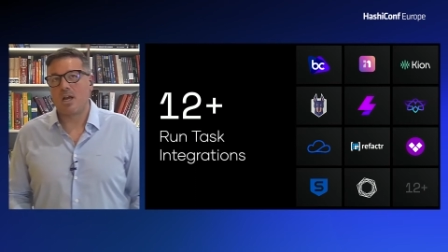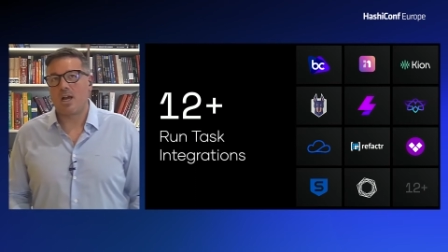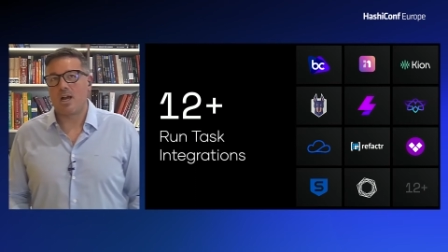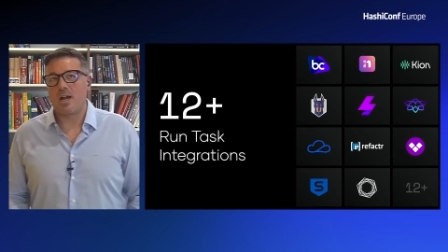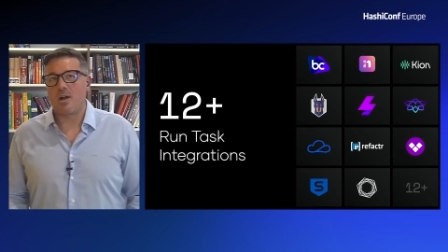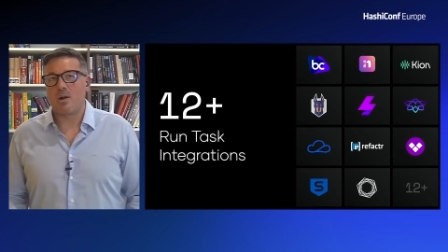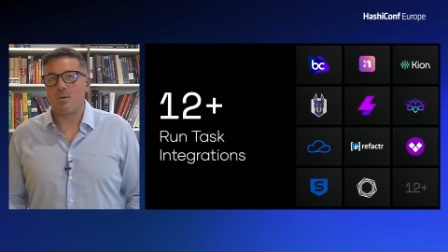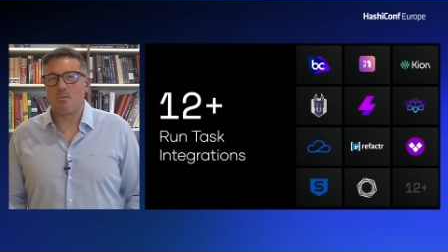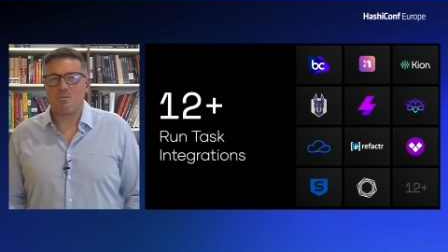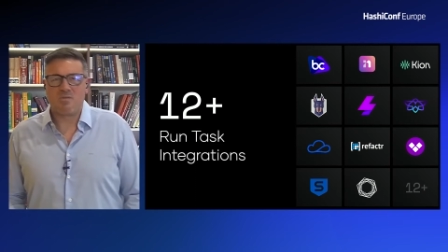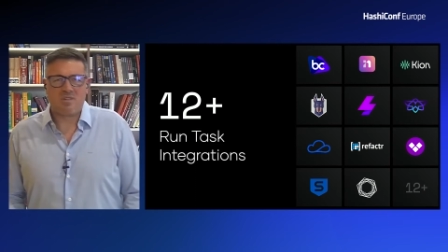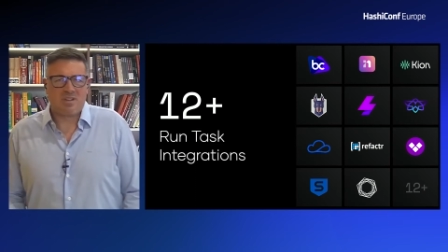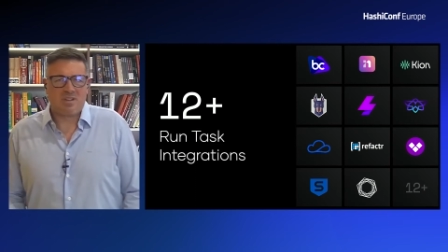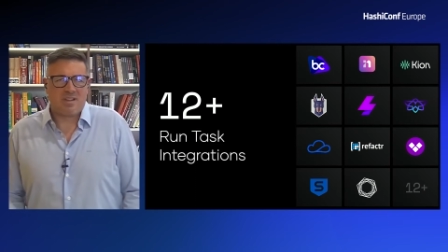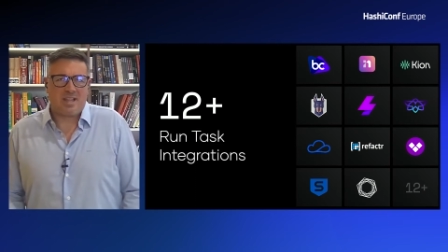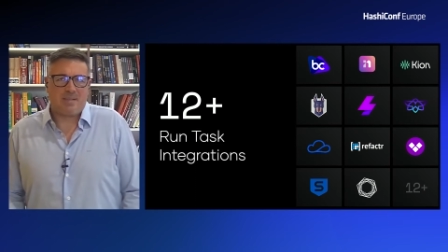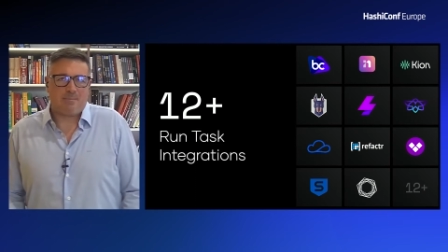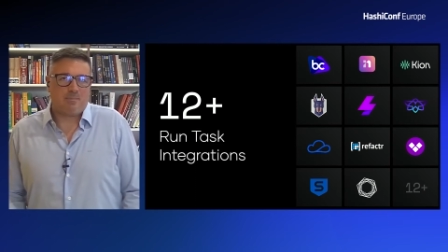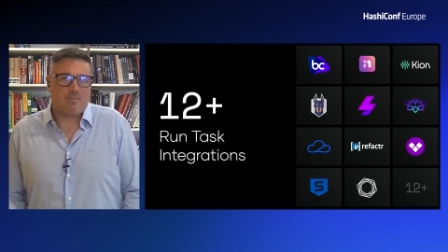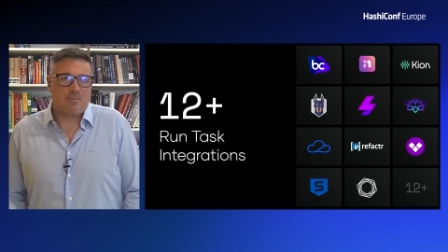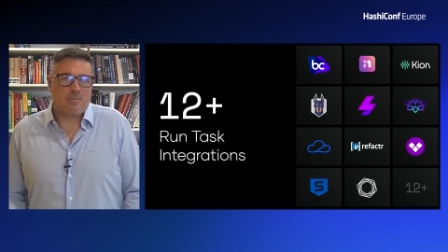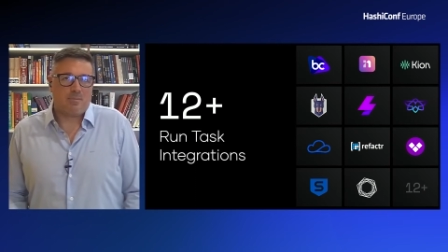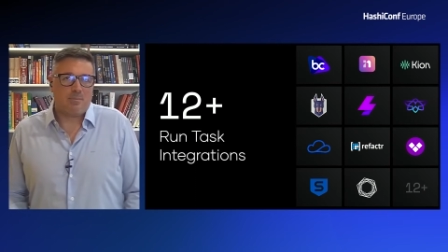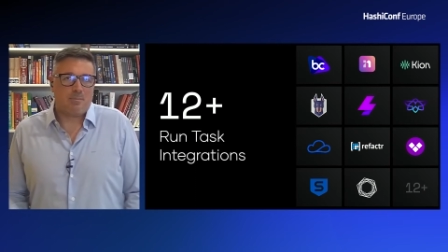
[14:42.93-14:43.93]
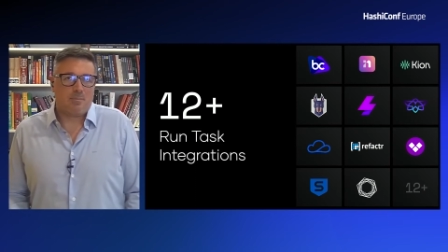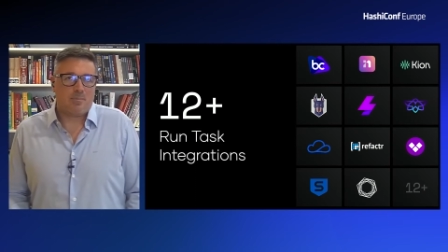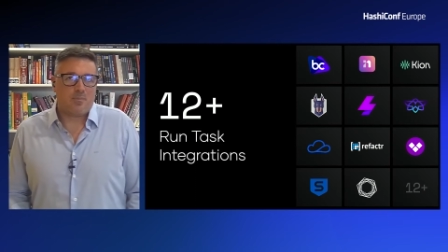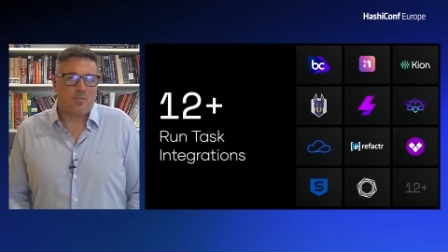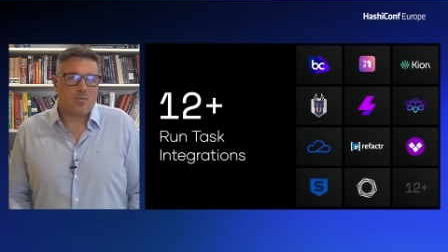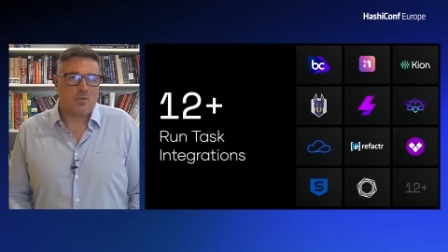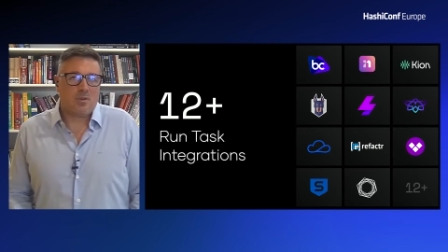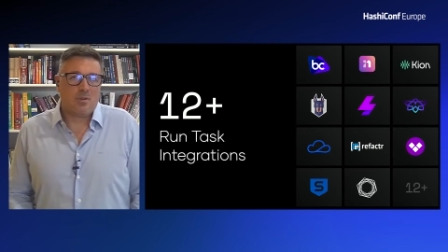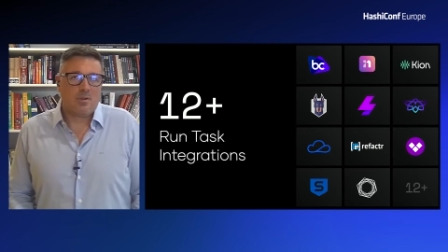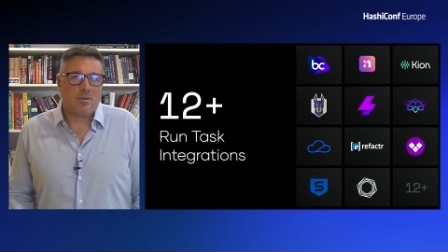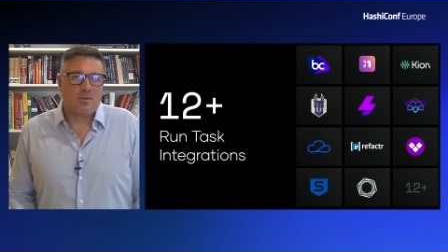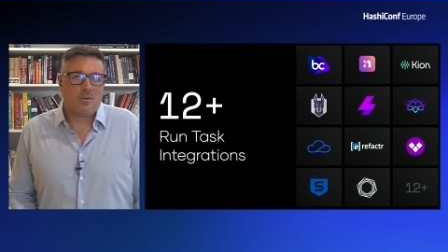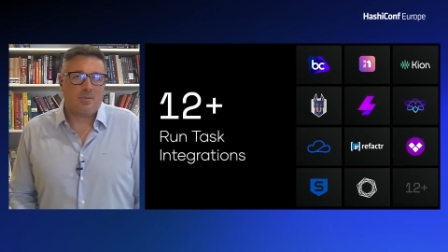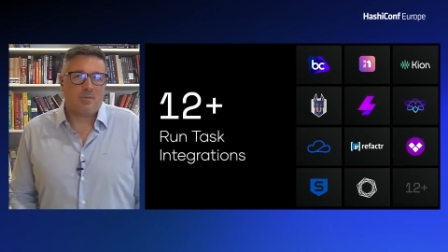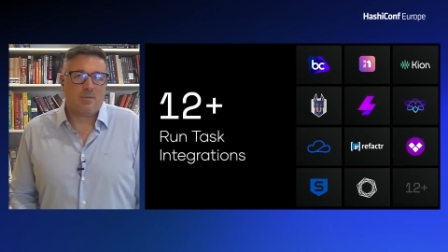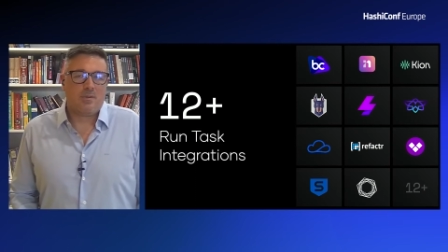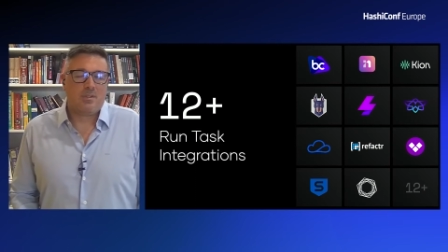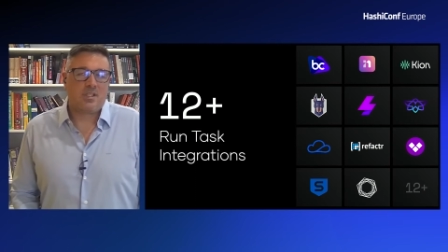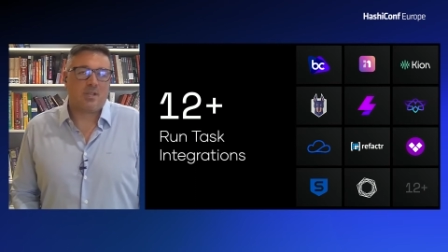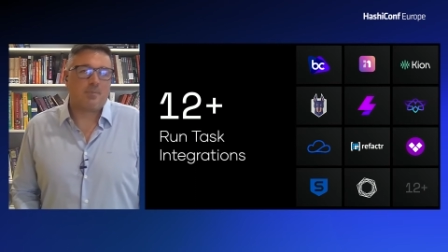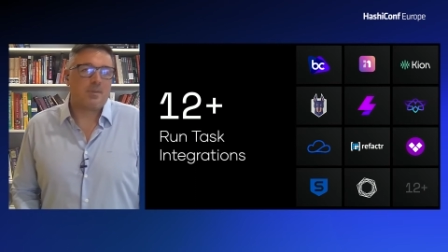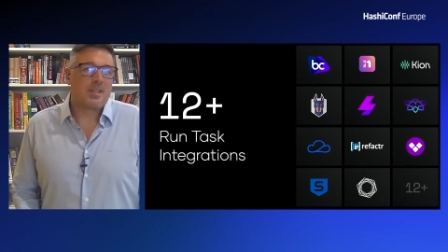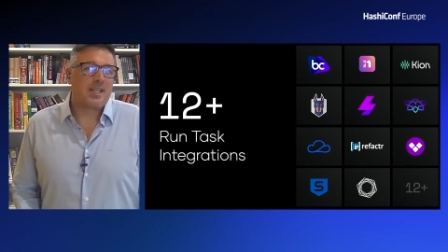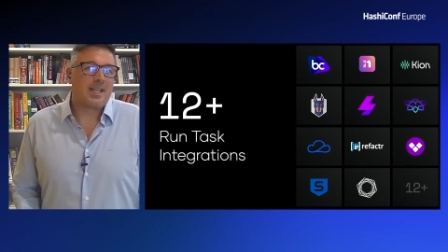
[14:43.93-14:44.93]
uh,
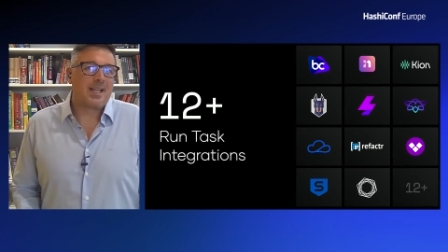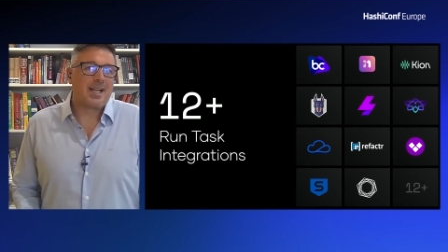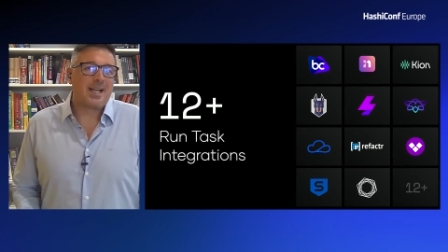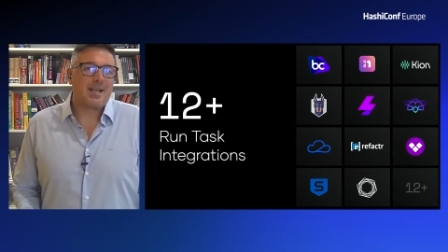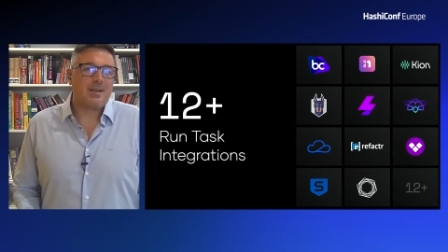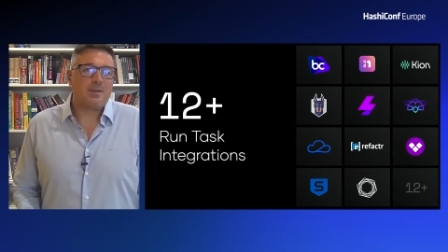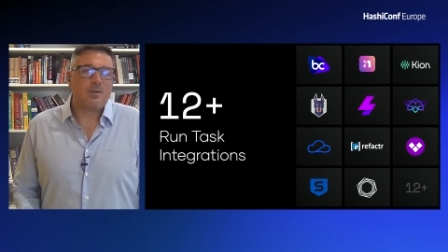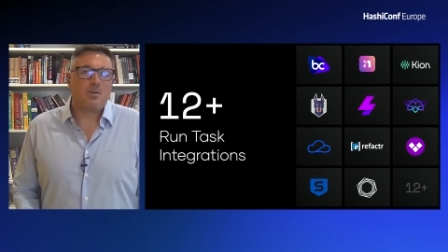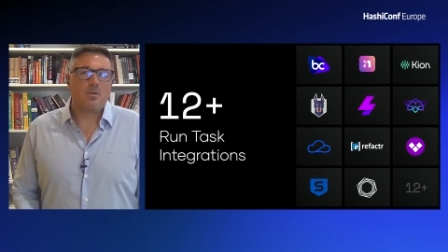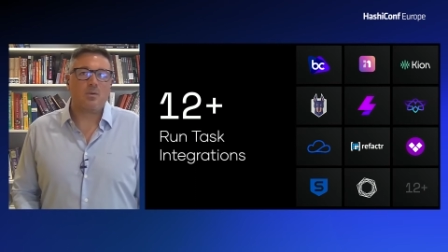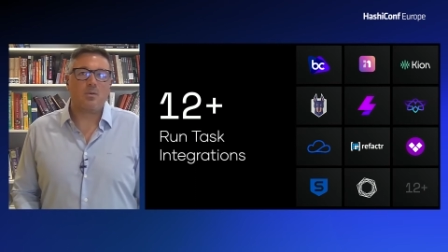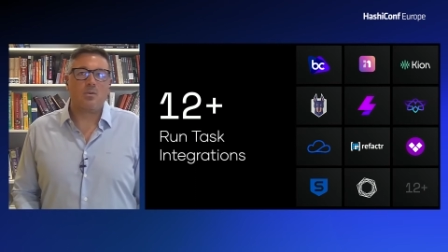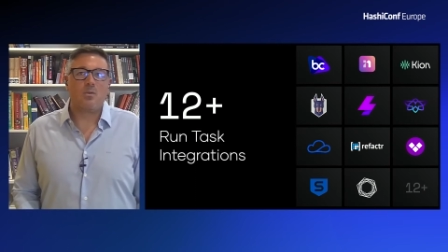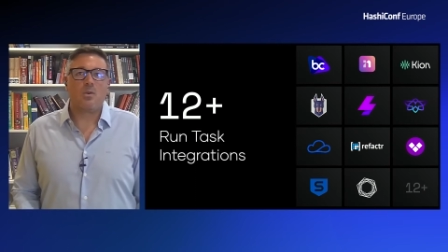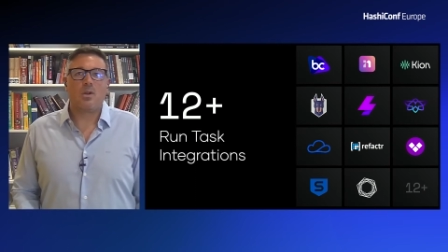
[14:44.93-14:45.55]
something that